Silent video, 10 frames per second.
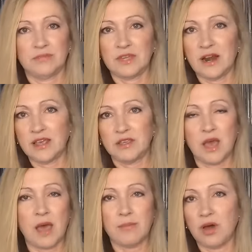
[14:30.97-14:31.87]

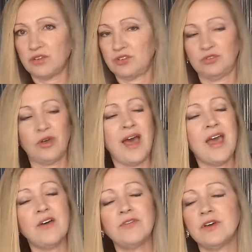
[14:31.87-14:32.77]
I bought too. So I
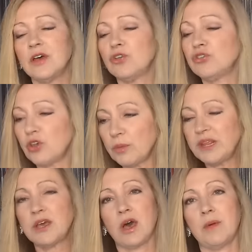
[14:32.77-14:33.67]
have so
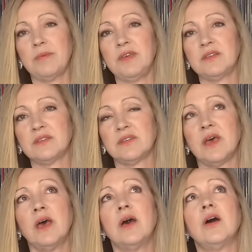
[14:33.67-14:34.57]
many copies
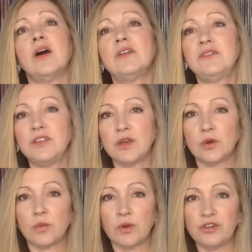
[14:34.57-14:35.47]
of the
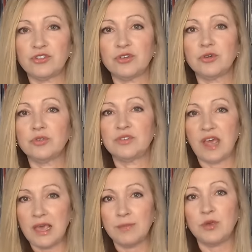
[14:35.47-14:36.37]
original
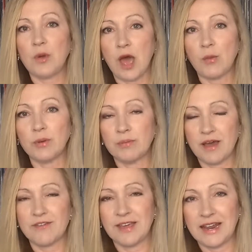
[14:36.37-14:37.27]
debut album
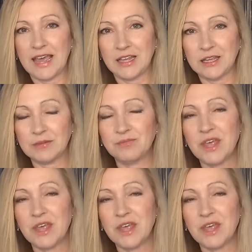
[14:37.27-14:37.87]
by Van Halen.